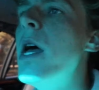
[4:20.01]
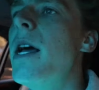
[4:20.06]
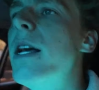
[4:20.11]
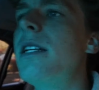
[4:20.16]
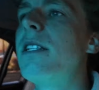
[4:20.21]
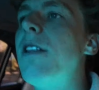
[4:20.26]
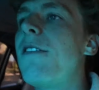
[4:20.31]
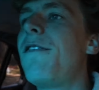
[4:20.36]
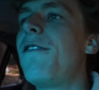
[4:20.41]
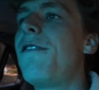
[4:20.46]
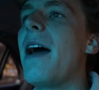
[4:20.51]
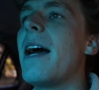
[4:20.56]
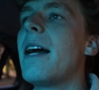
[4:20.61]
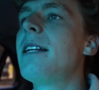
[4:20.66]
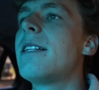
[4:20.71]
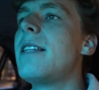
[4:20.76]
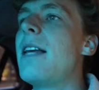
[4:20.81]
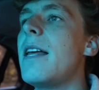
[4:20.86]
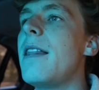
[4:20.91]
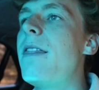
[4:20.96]
is the
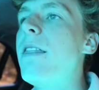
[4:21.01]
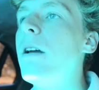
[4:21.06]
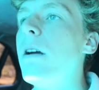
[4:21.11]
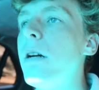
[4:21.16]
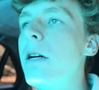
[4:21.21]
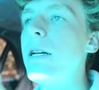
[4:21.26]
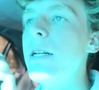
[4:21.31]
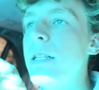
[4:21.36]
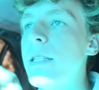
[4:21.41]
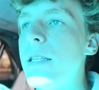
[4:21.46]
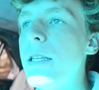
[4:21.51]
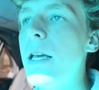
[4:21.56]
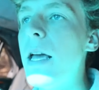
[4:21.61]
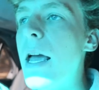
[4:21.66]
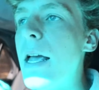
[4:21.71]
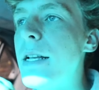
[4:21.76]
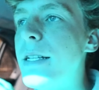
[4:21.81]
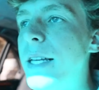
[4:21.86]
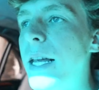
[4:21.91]
fact that there is a